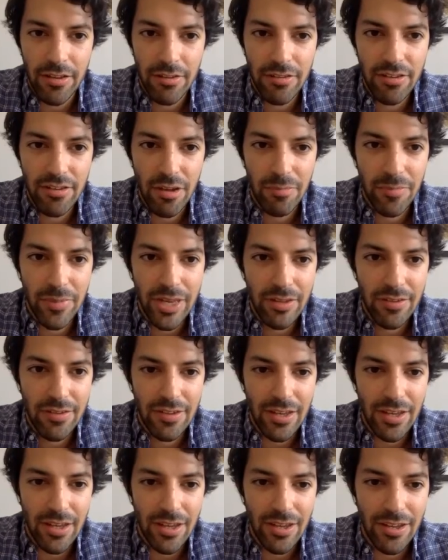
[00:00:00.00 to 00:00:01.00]
submit
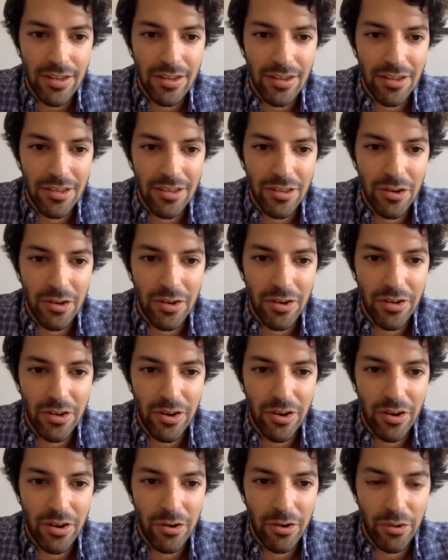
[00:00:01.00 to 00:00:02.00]

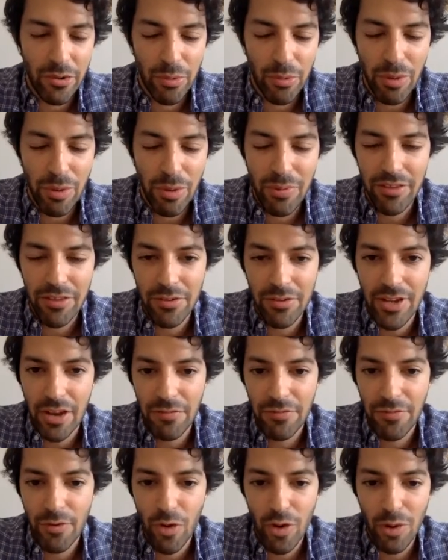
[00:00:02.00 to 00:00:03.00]
your replies to
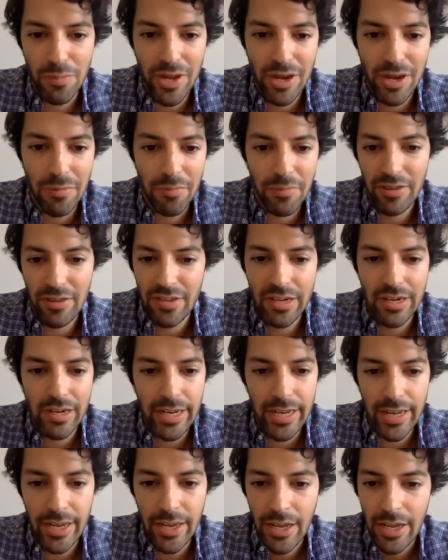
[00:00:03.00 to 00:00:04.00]
that form, and
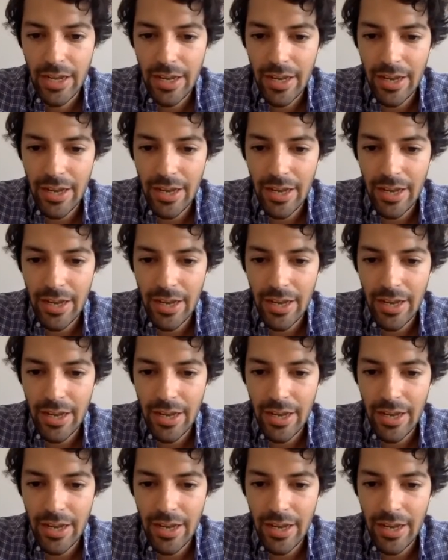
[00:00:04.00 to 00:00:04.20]
basically